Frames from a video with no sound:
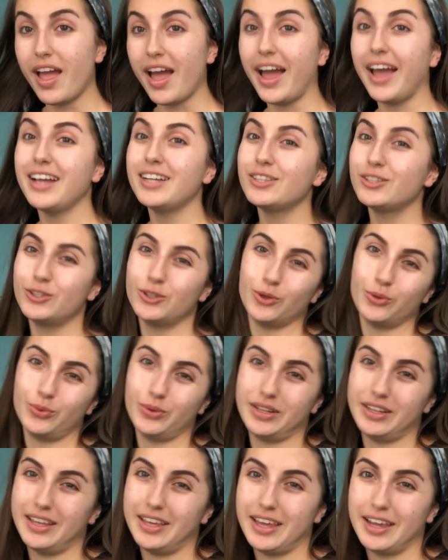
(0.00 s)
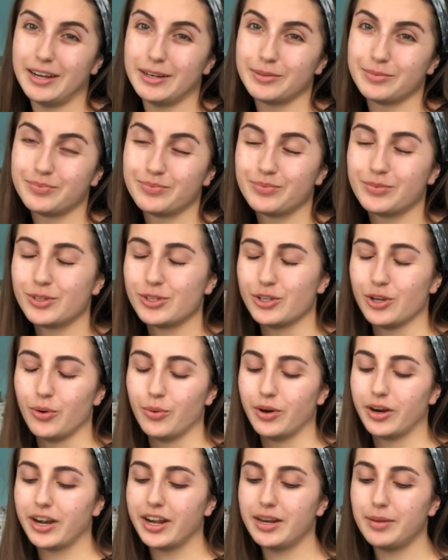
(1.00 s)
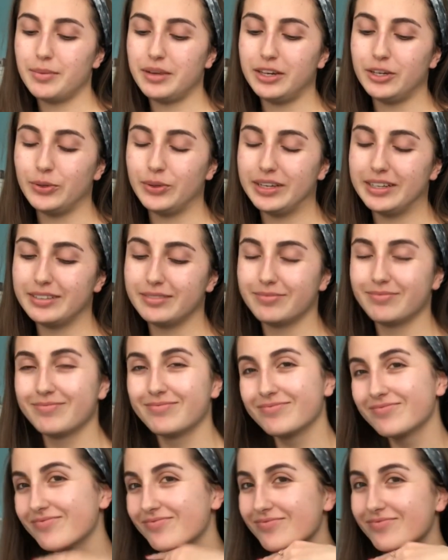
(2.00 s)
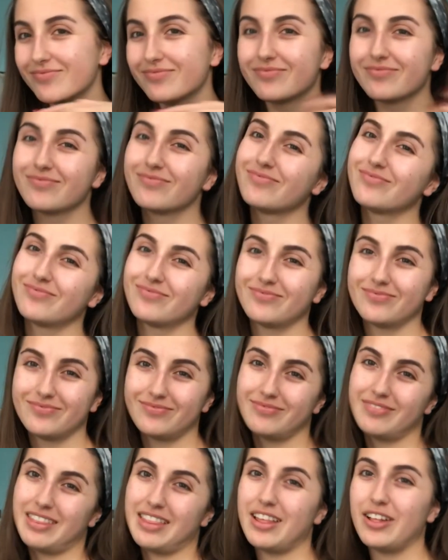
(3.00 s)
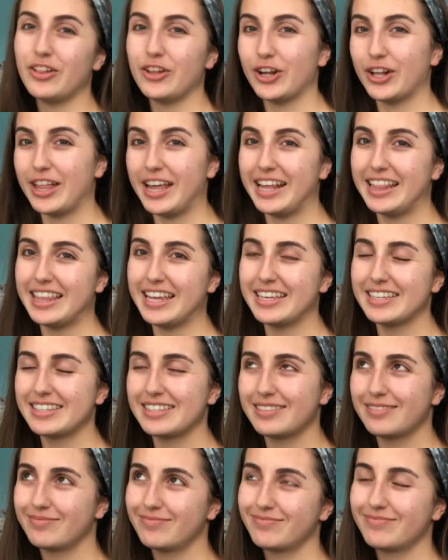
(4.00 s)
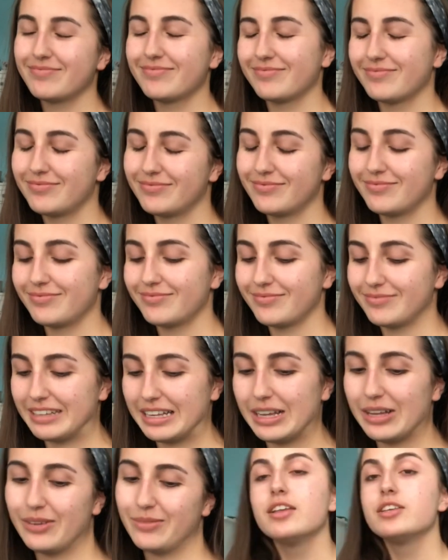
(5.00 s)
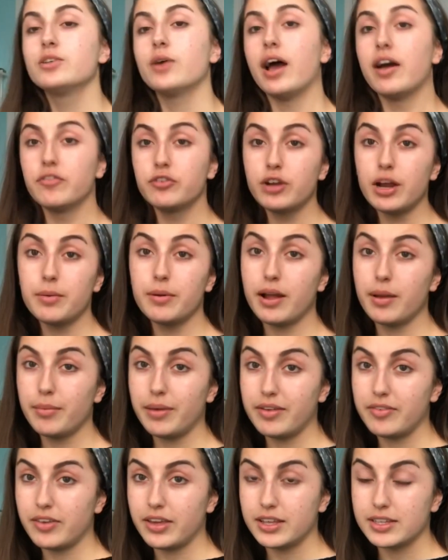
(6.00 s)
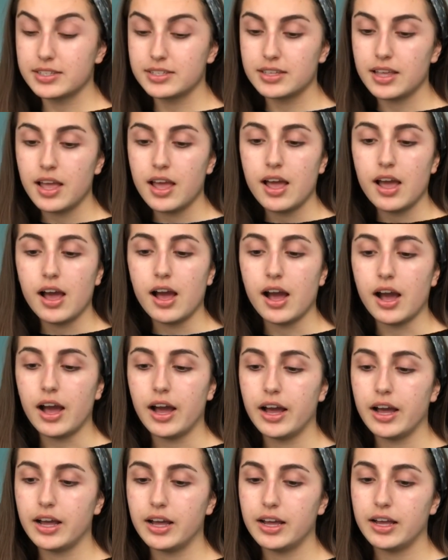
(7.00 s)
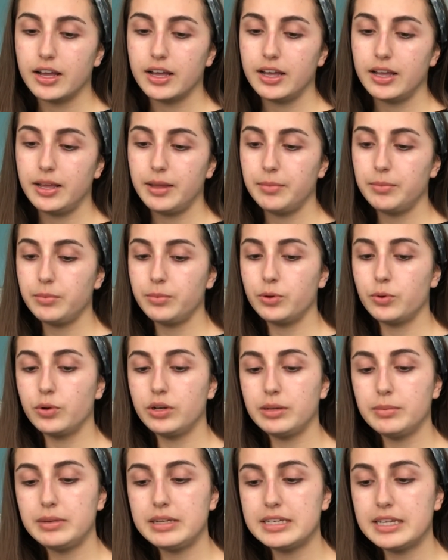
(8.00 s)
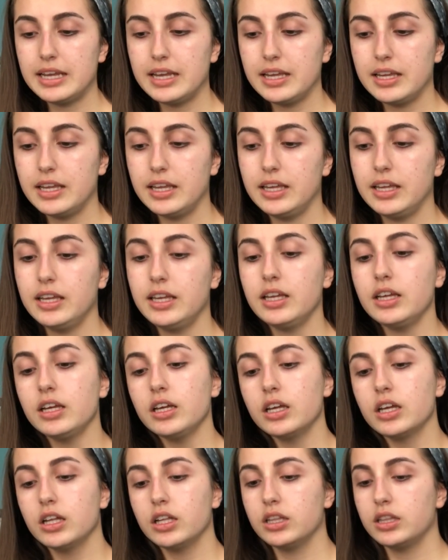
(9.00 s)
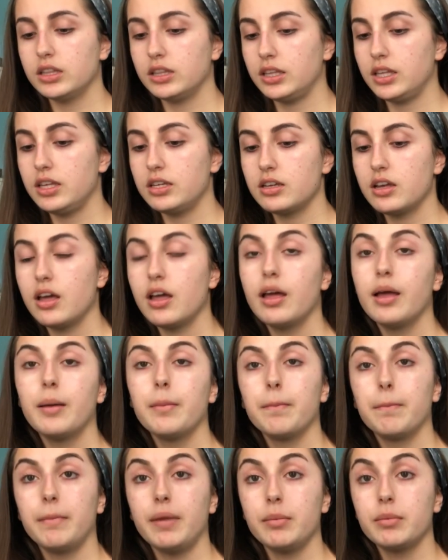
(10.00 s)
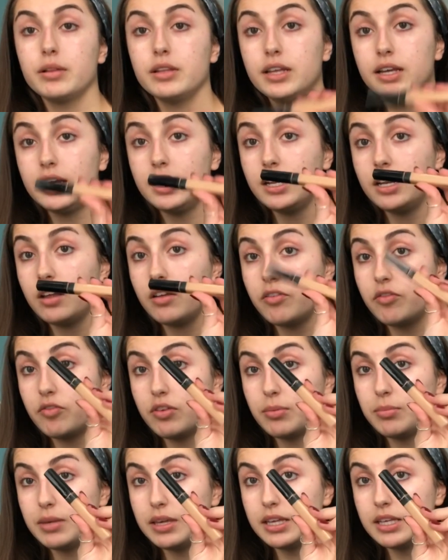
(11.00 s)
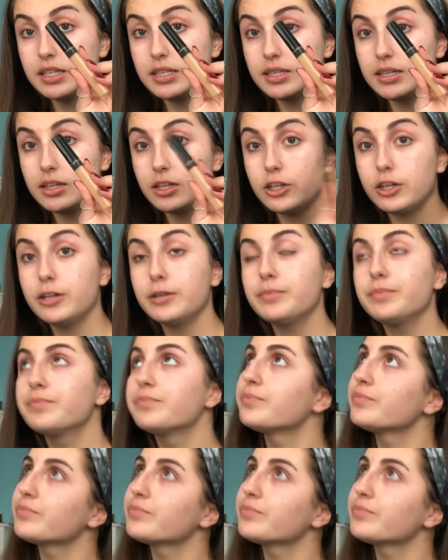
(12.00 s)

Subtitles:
I don't really care. So we're gonna be doing the look like this. So after I prime my face, I'm going to be taking the Maybelline Fit Me Concealer,